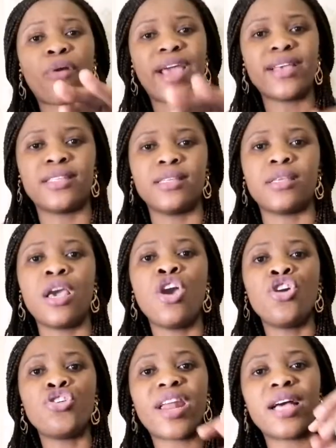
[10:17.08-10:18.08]
the prices
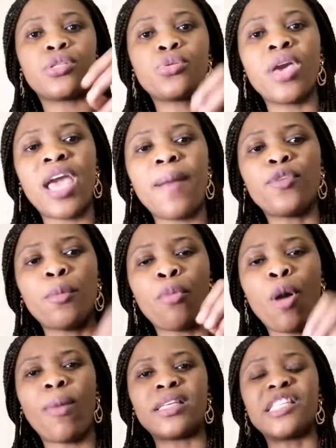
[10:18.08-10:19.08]
in order to help the
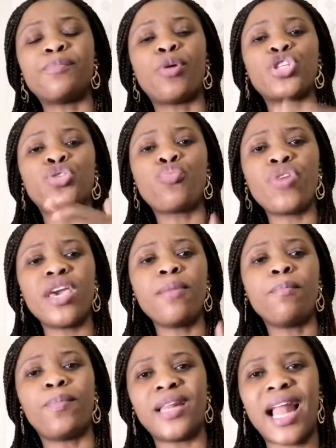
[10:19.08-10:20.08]
poor masses. But we
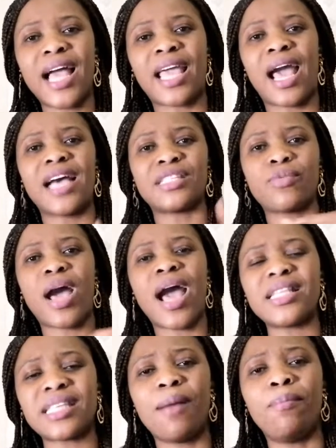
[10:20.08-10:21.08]
black, as our
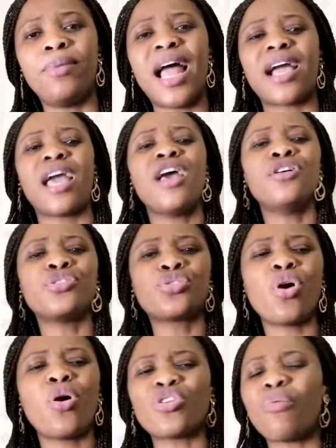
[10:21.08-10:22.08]
hearts are black,
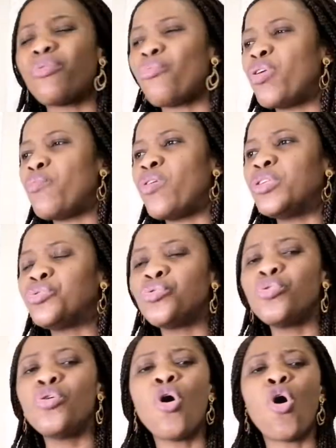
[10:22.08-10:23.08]
so also we
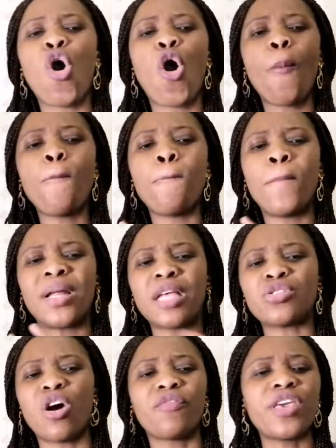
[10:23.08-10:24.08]
do all
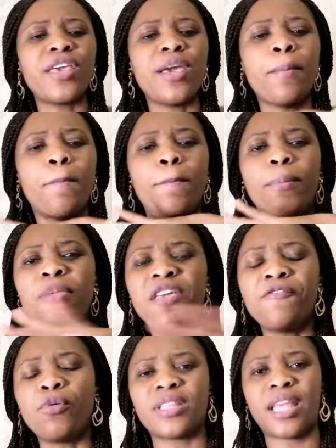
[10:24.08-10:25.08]
manners of
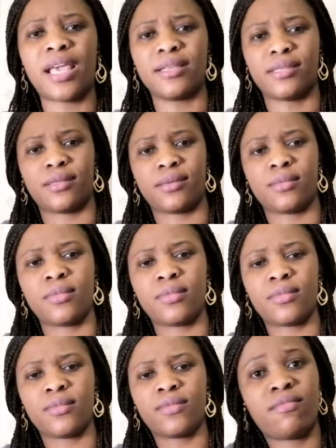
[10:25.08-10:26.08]
evil things.
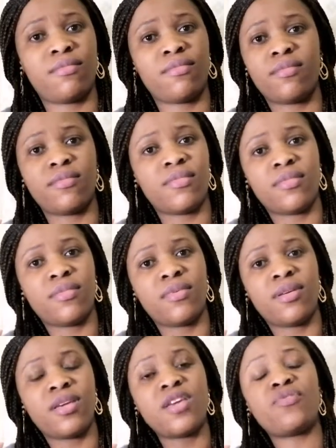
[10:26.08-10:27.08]

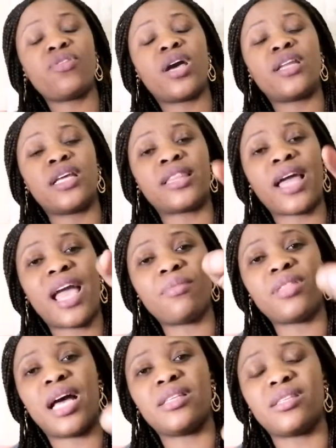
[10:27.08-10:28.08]
If you are the type
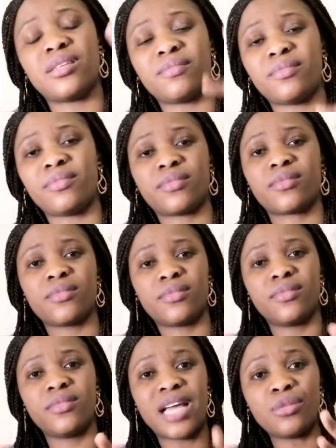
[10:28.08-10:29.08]
that
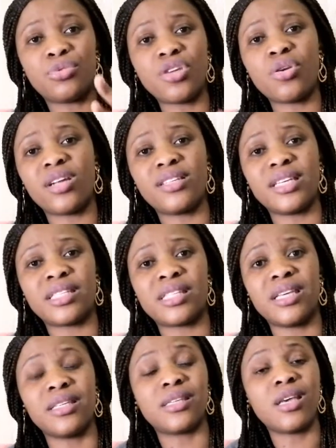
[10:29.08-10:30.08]
you are doing all these
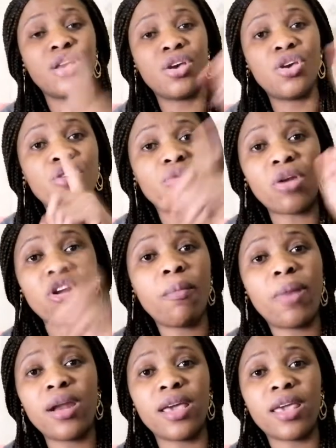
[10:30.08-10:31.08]
things, you are not
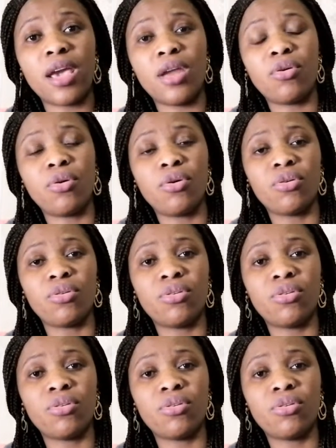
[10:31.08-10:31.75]
born again, no.